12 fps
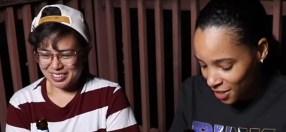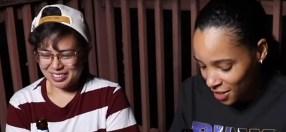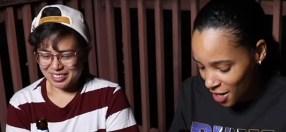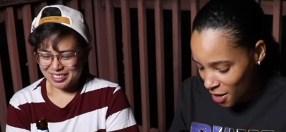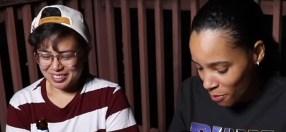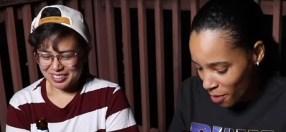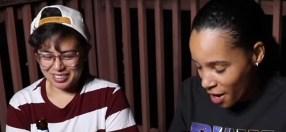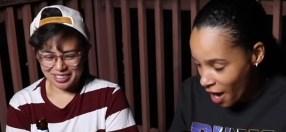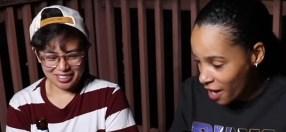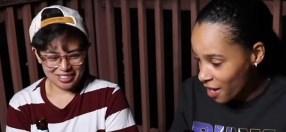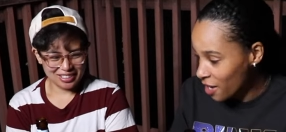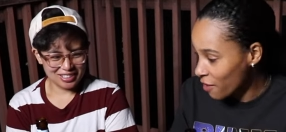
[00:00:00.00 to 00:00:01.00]

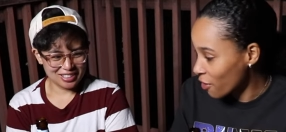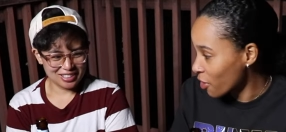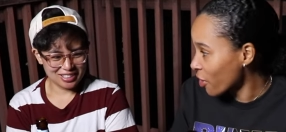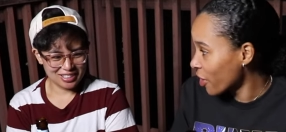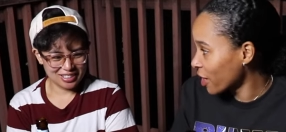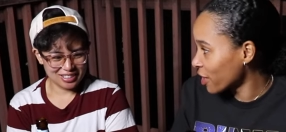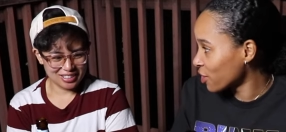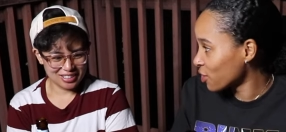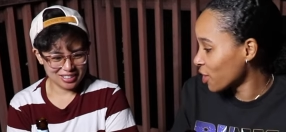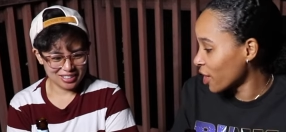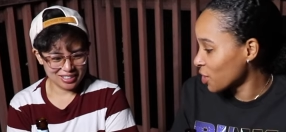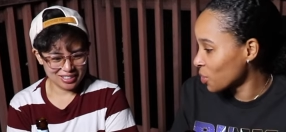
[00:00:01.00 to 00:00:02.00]
Speaker 1: Champagne. I didn't even know it get
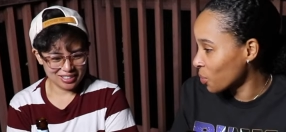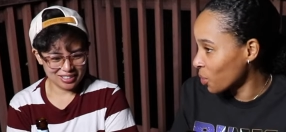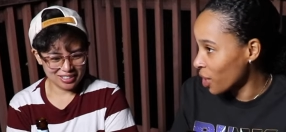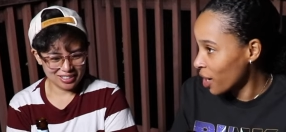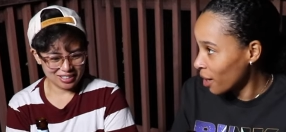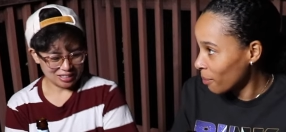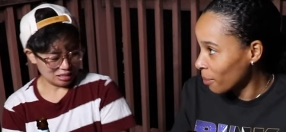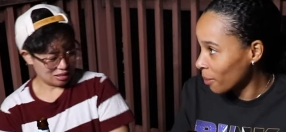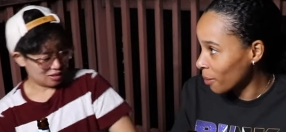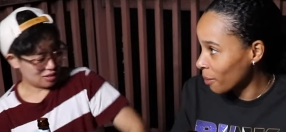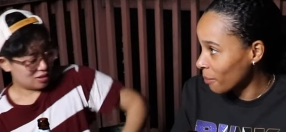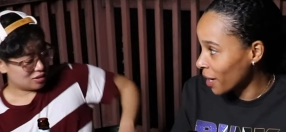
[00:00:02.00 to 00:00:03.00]
you that tore up.
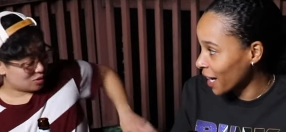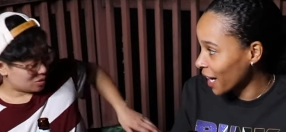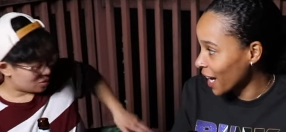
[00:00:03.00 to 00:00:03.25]
Oh my